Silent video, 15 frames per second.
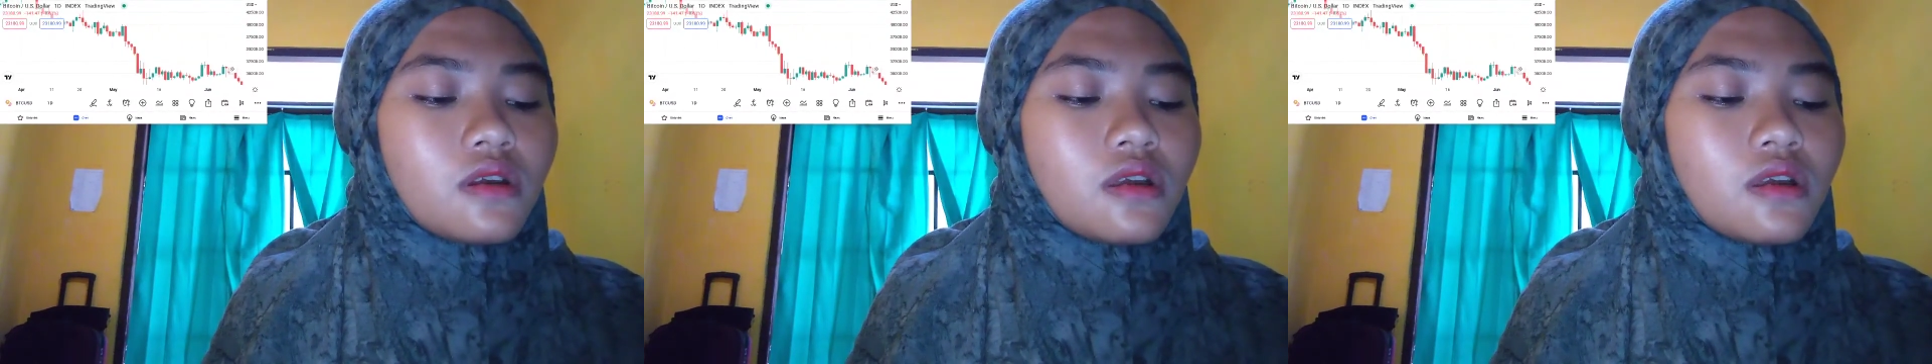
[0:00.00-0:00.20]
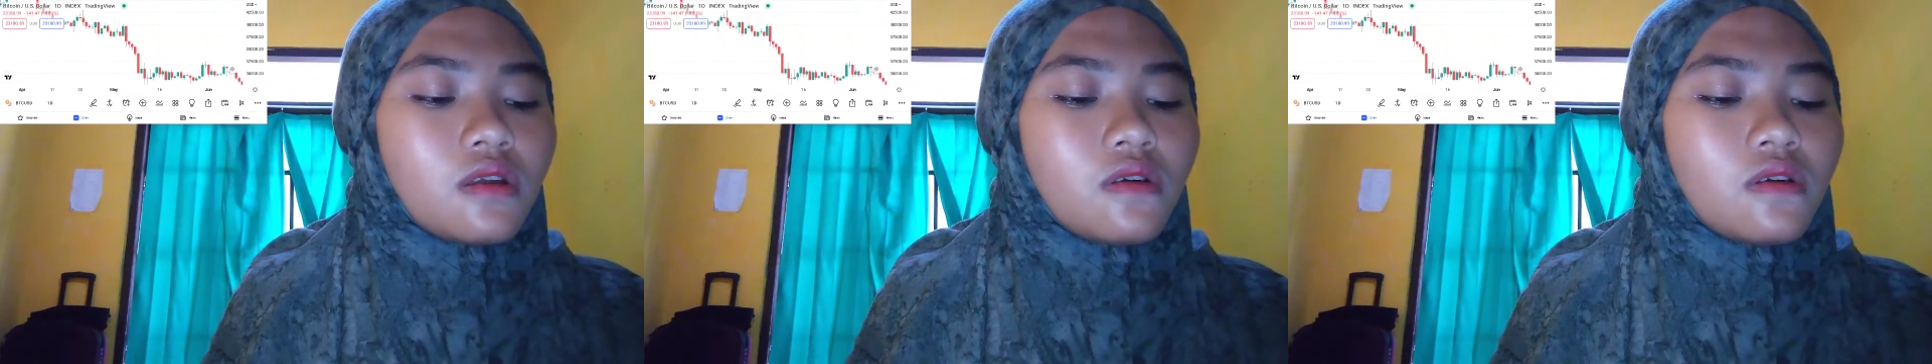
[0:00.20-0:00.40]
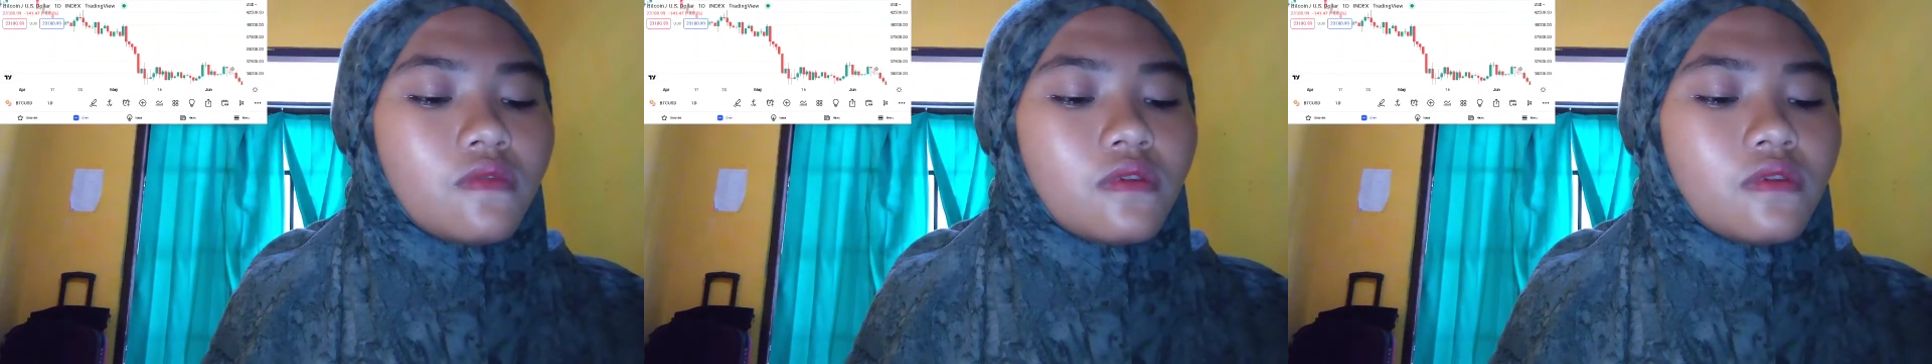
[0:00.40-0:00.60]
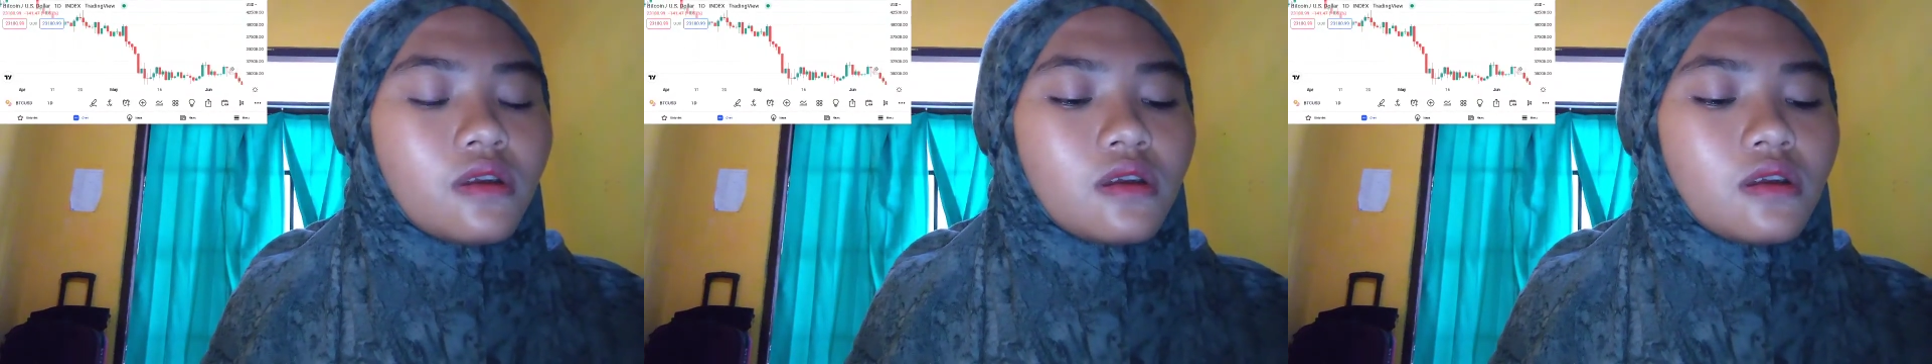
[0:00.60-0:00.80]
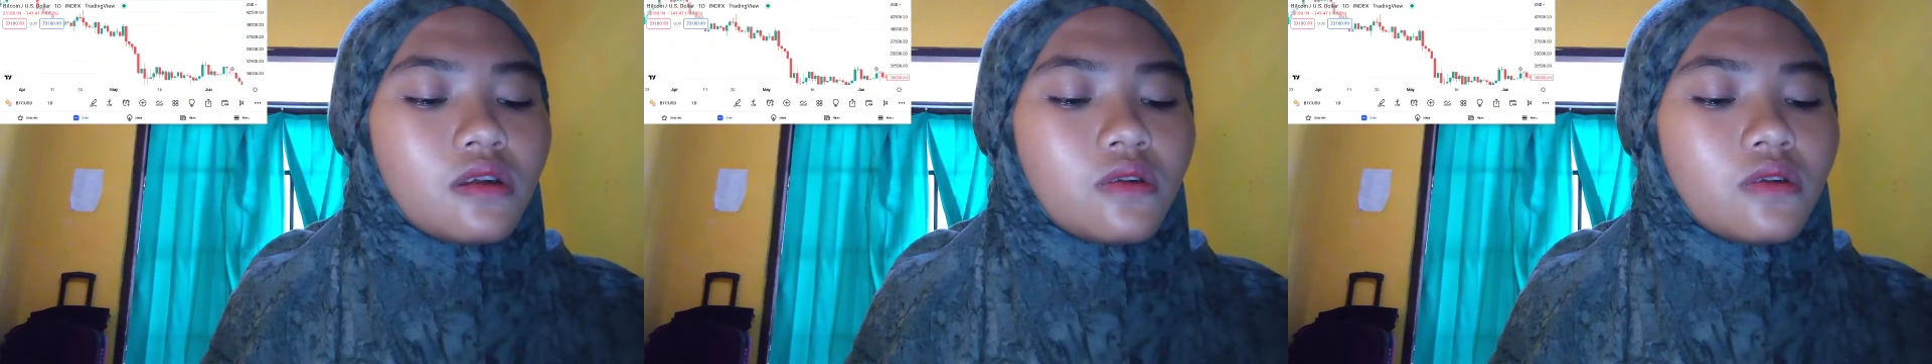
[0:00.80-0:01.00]
run
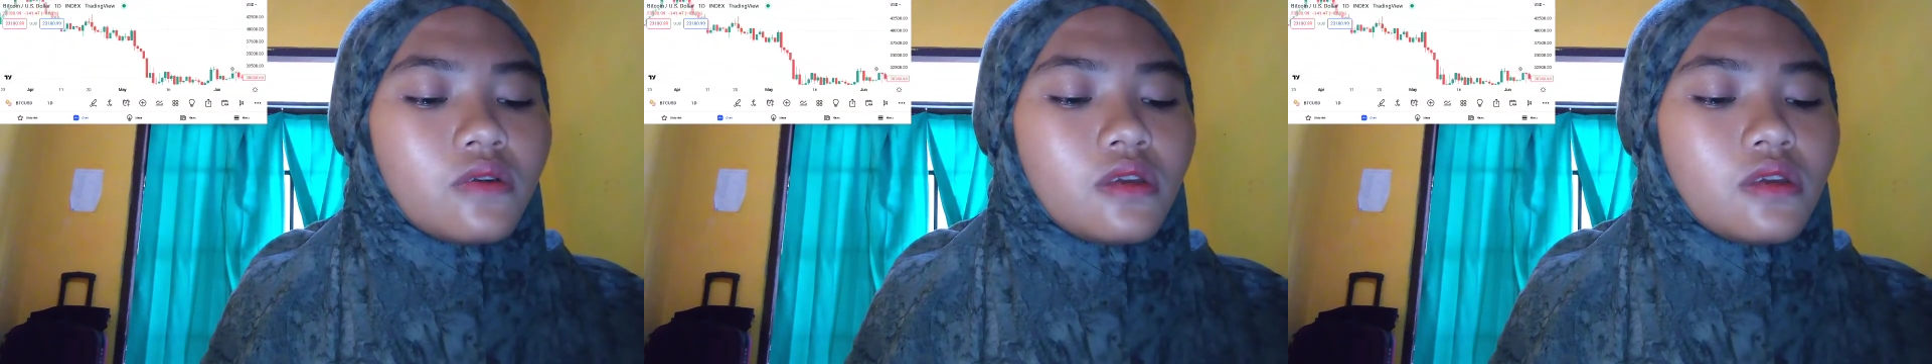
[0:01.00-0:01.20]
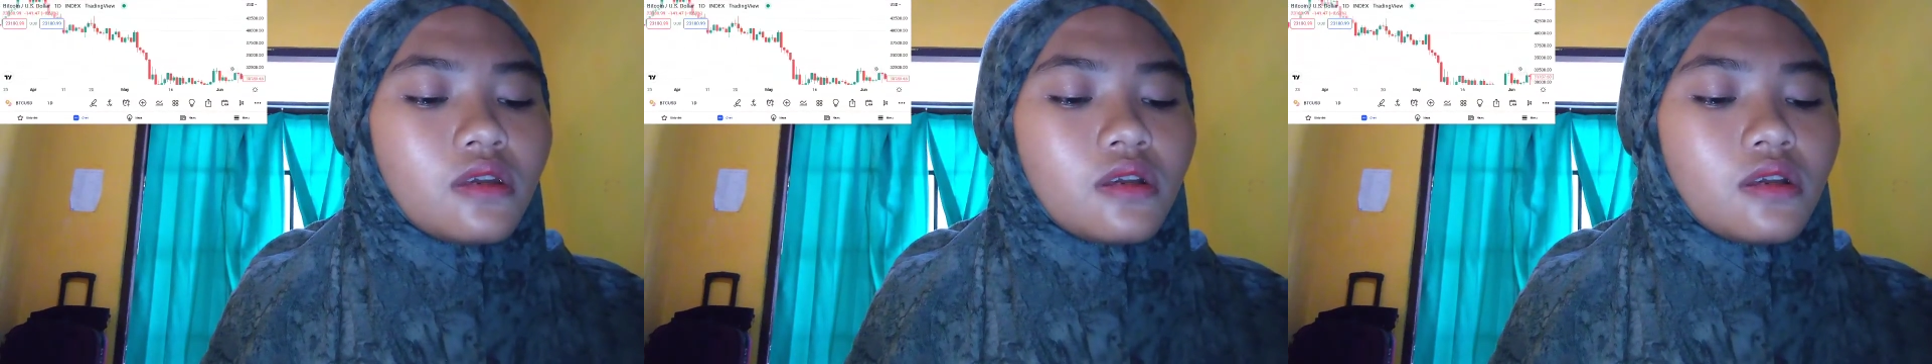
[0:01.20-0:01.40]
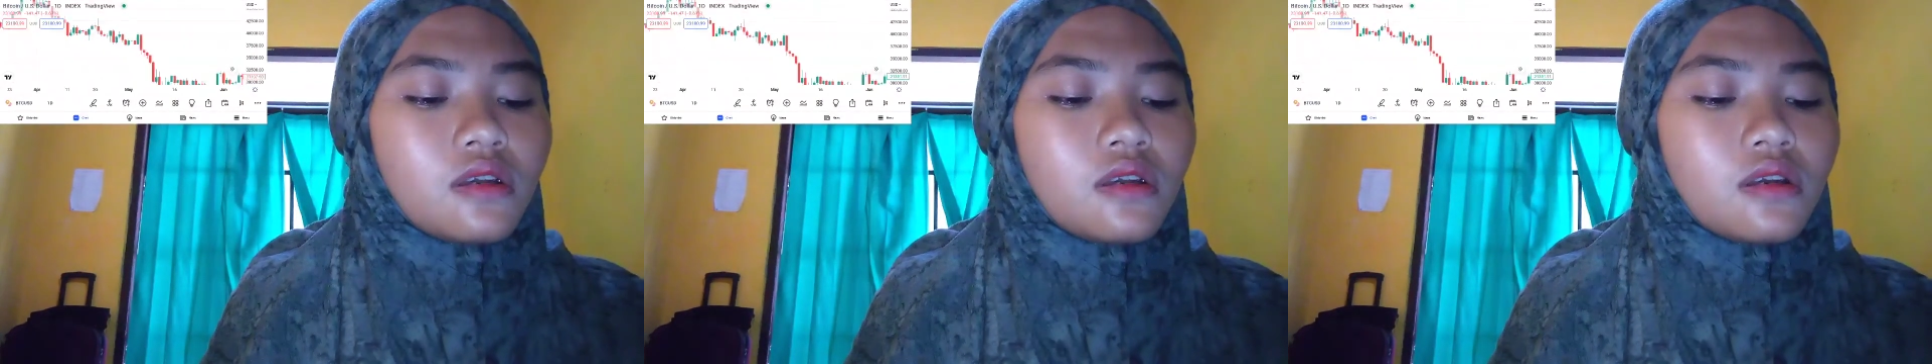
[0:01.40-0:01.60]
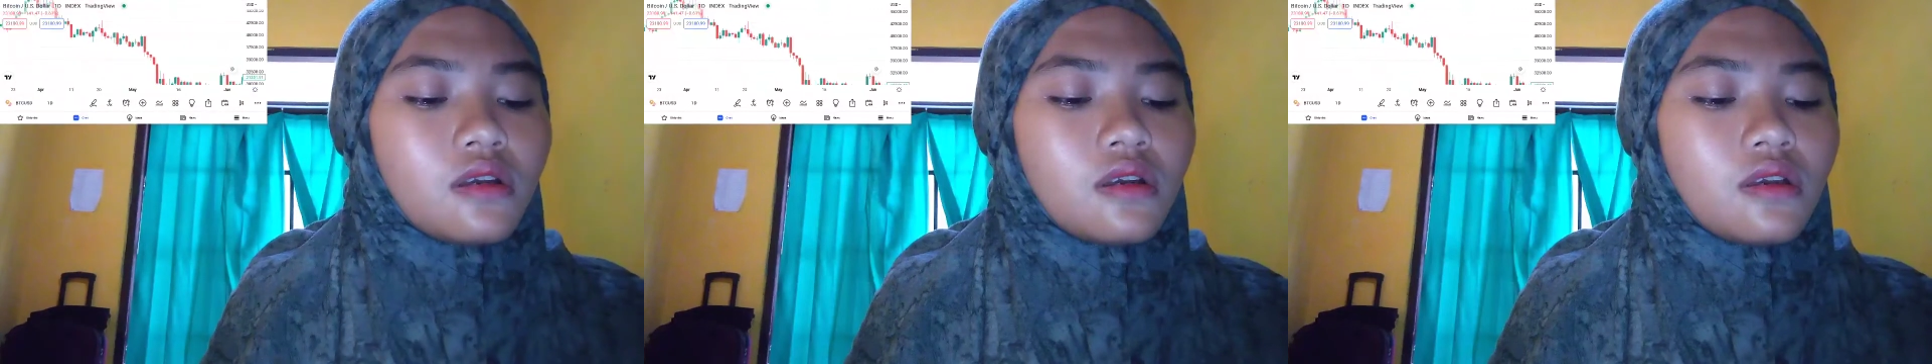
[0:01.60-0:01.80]
over a quick